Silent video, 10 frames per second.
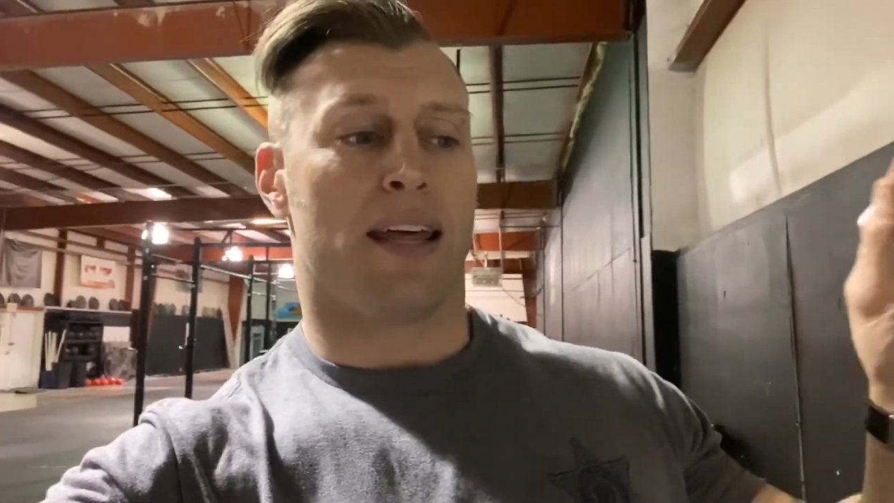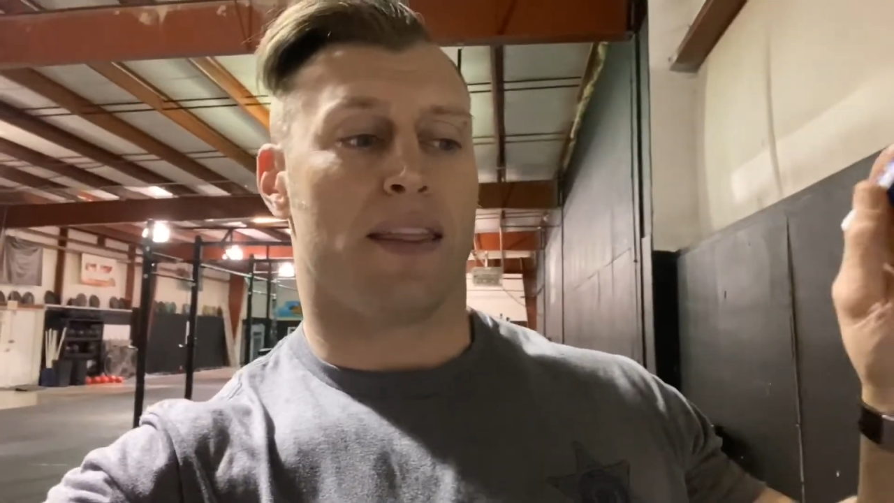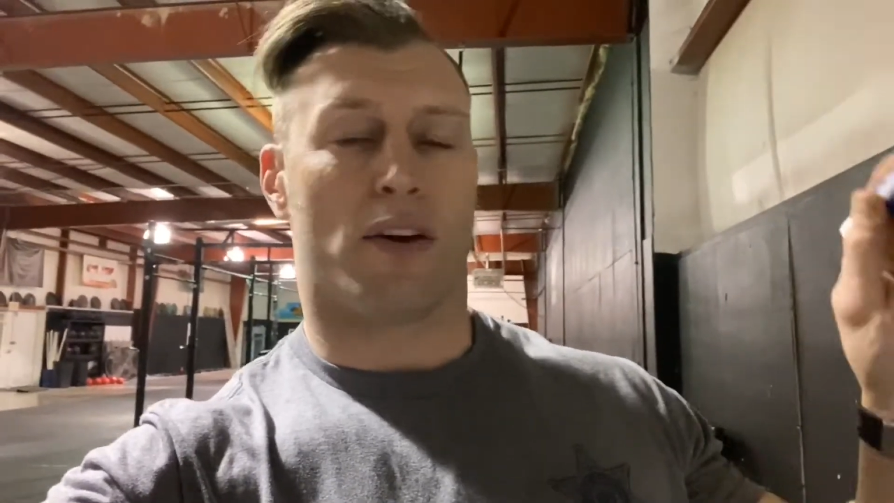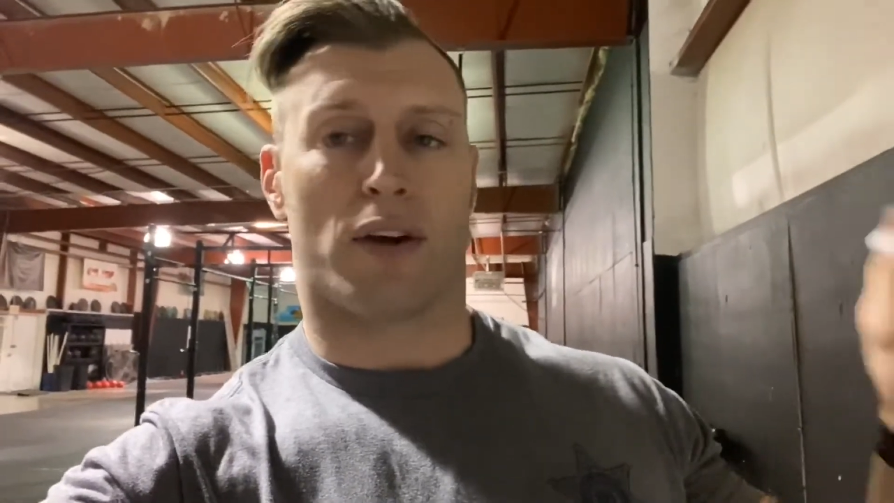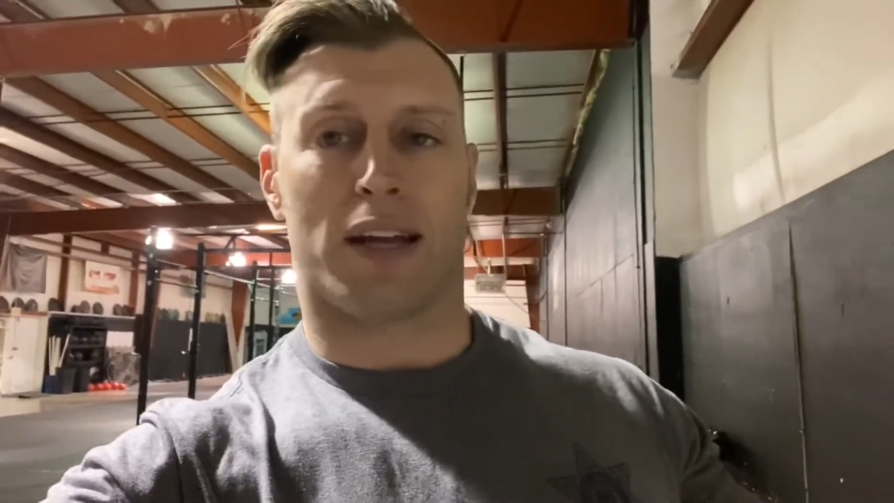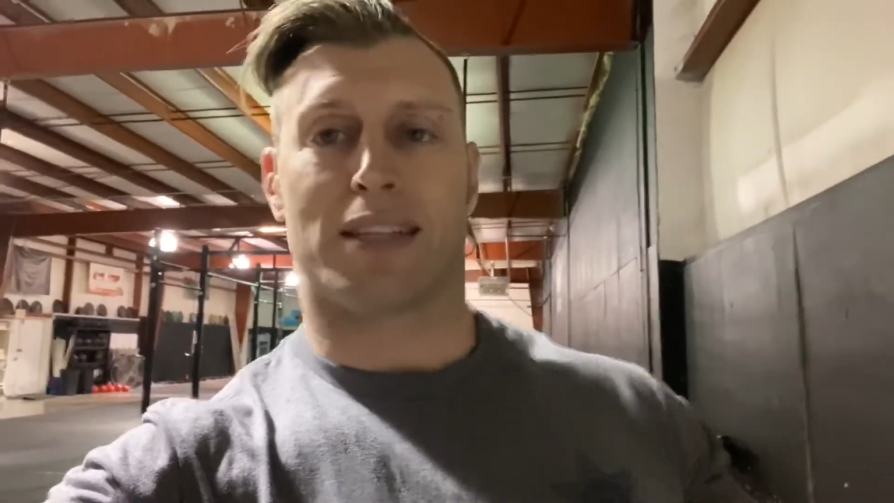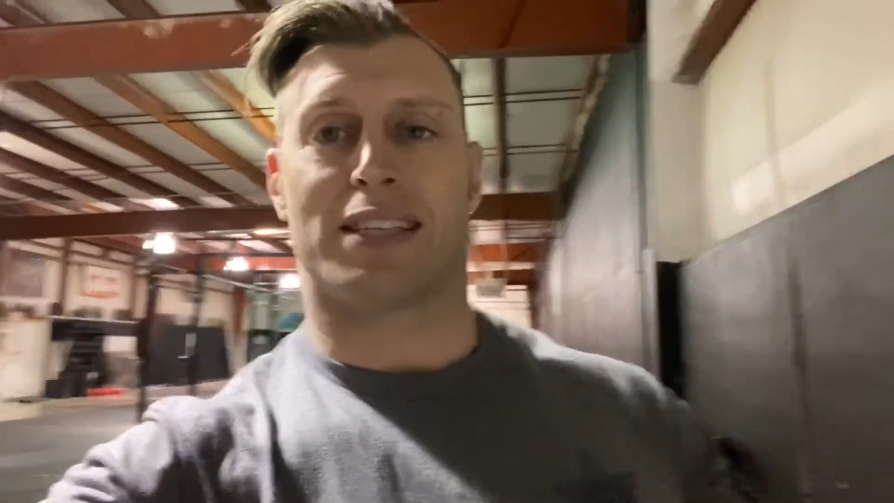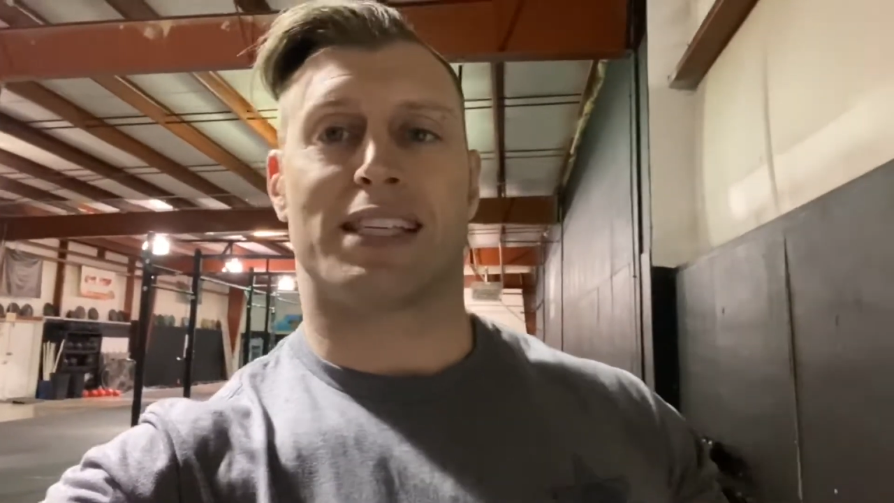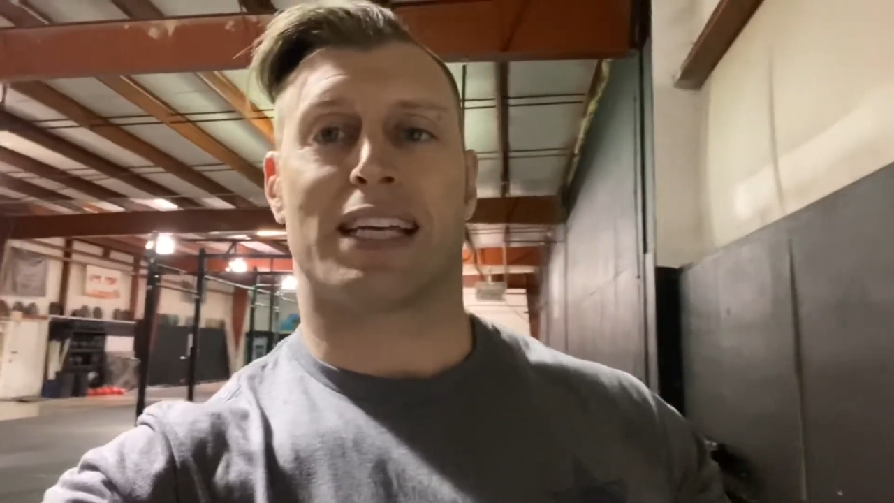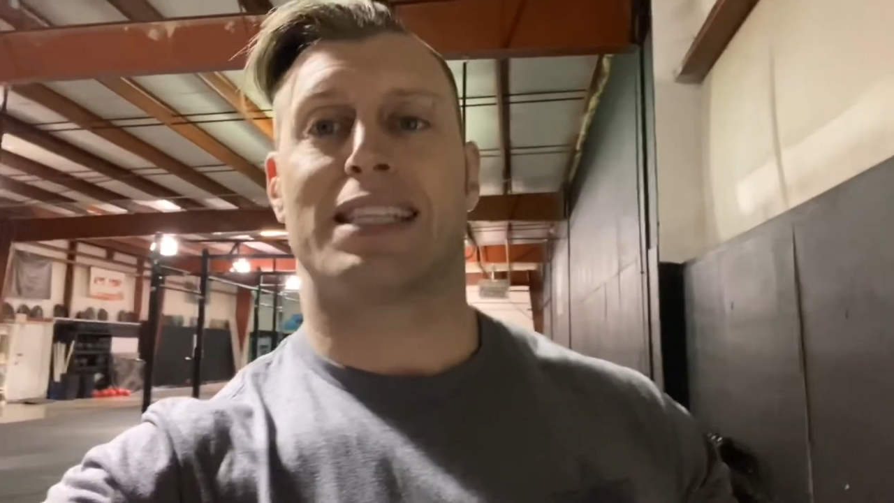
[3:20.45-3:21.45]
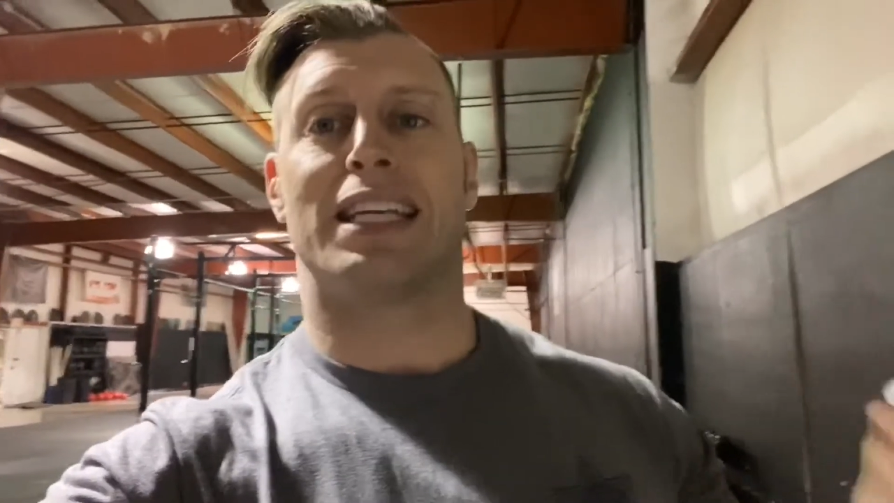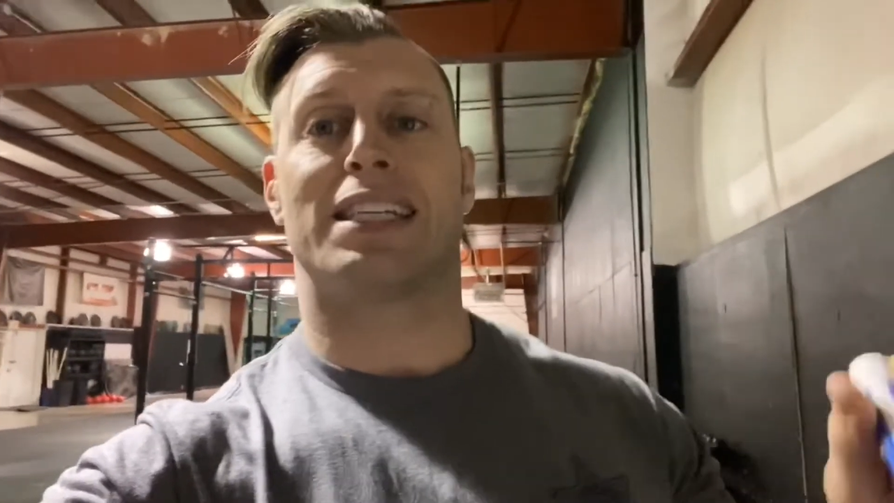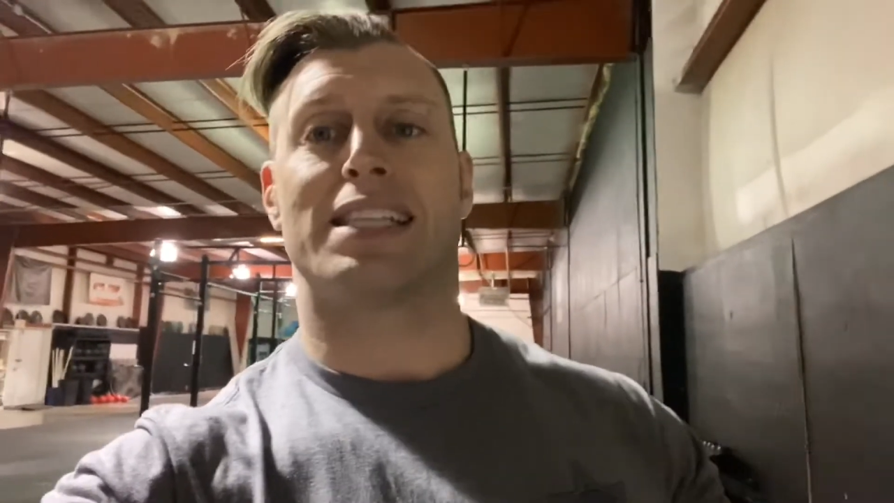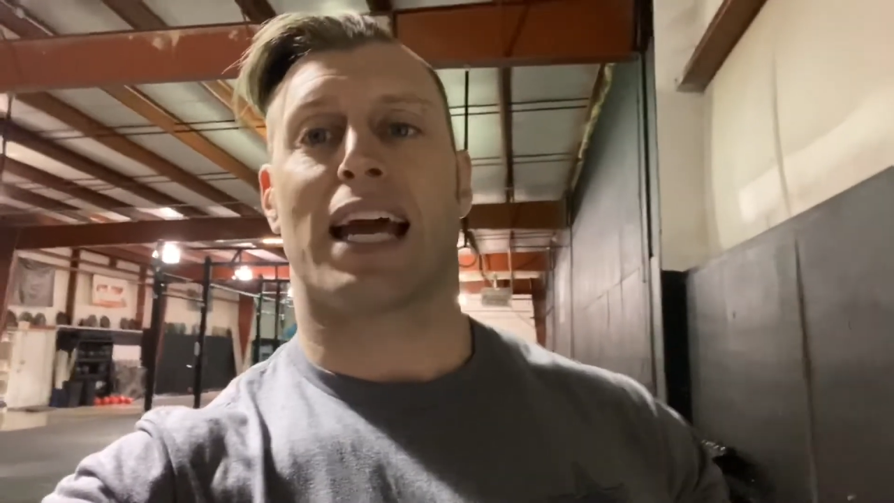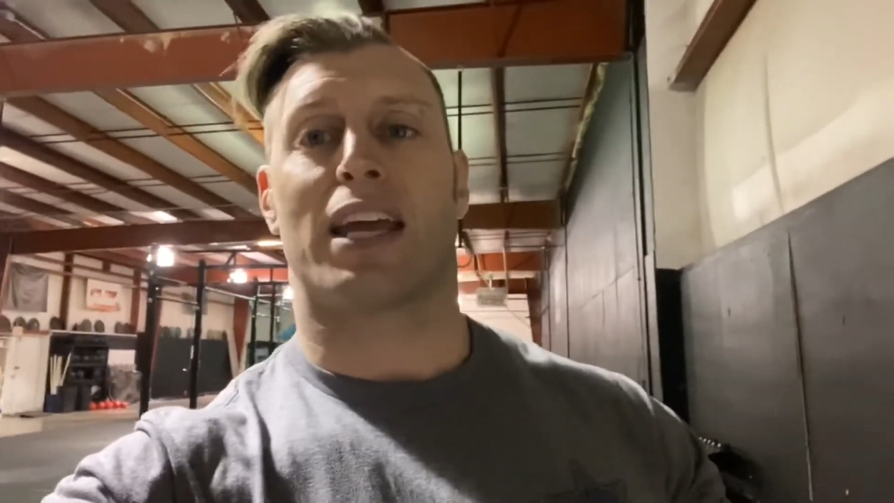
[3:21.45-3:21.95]
there is a
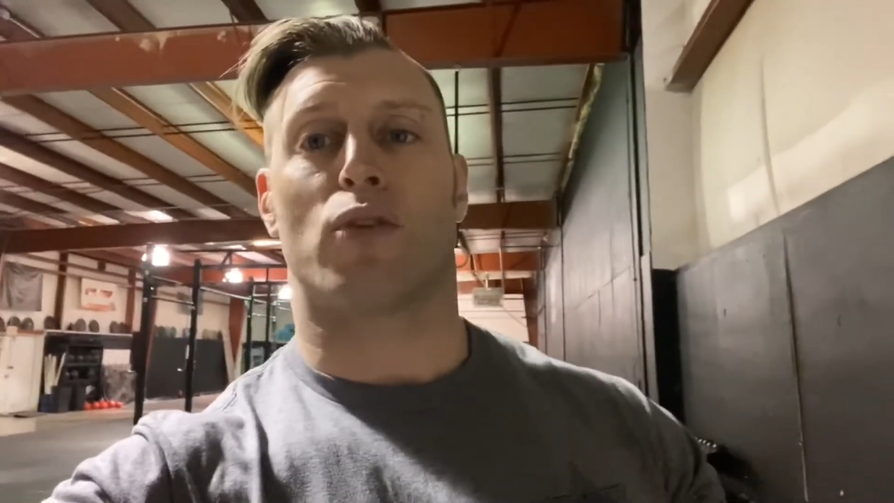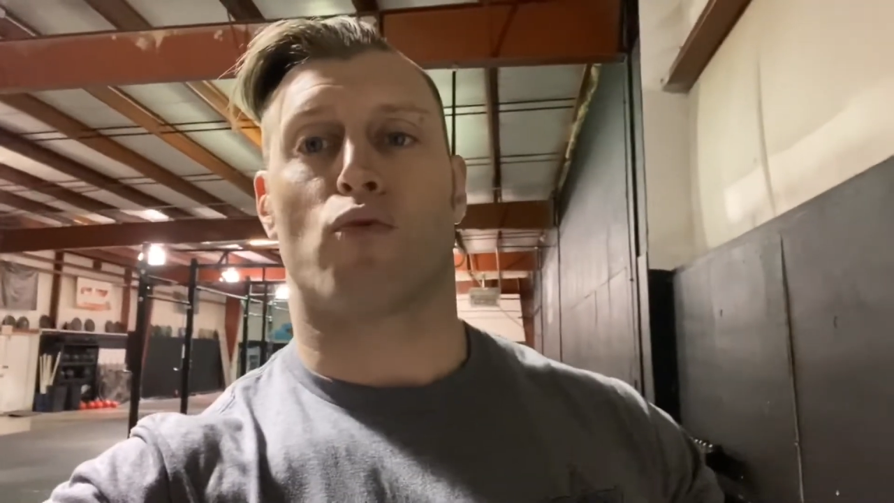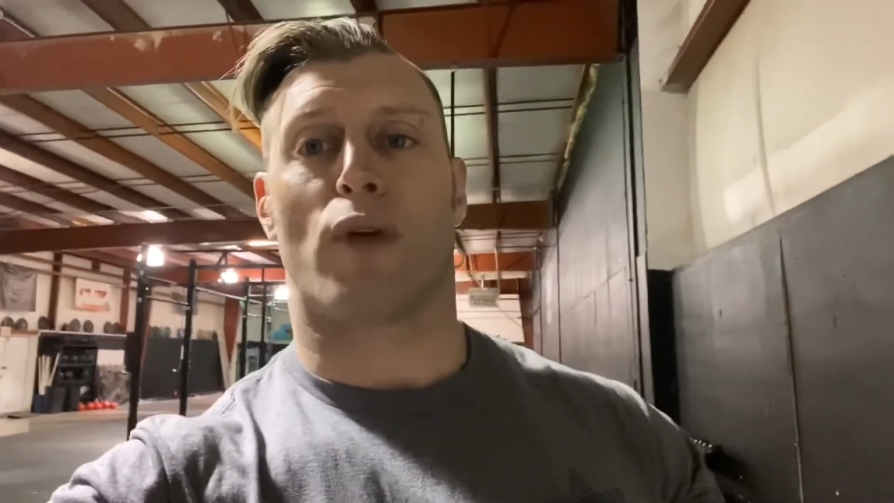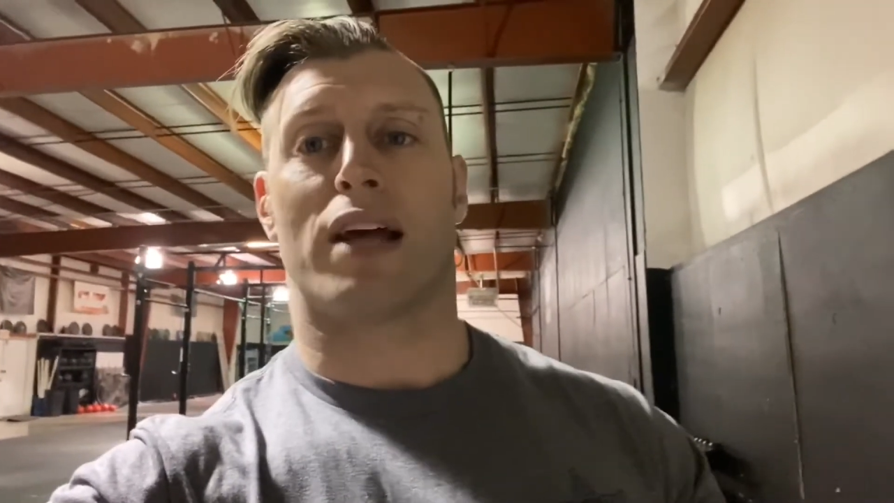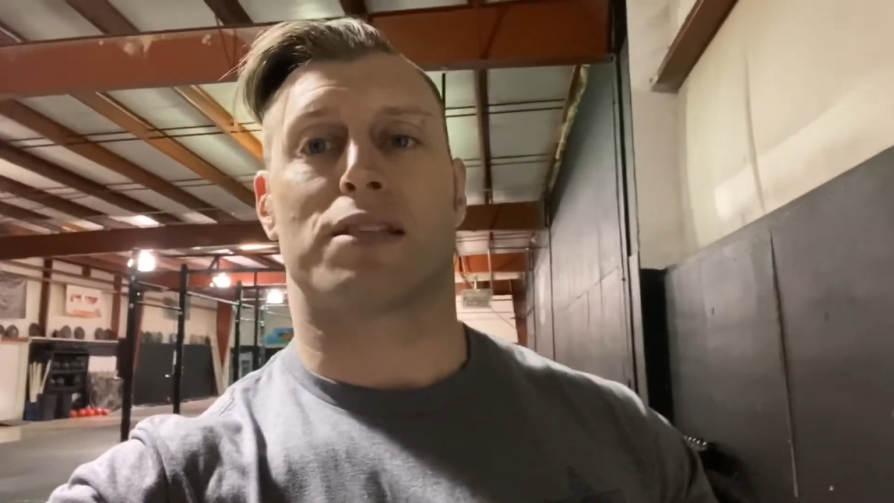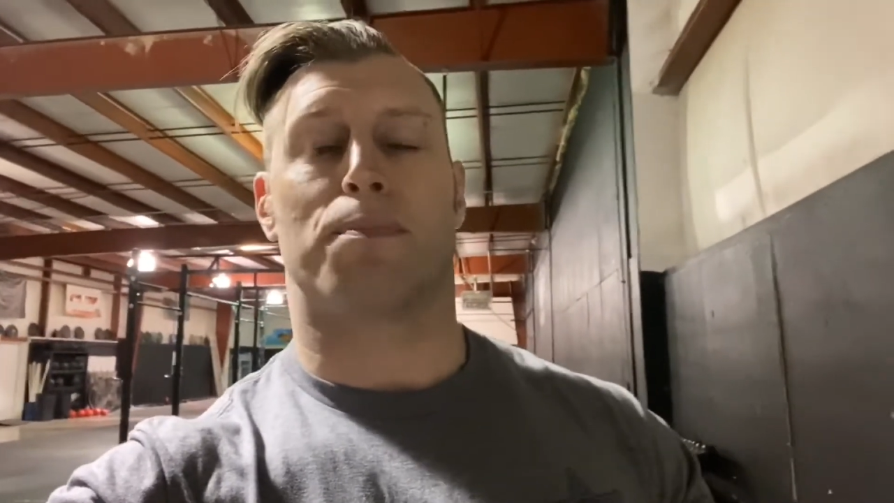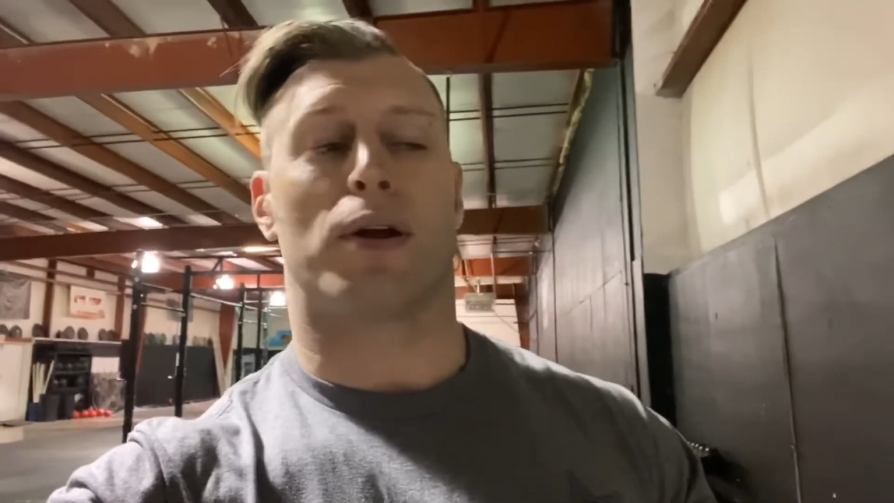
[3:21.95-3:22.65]
60-second rest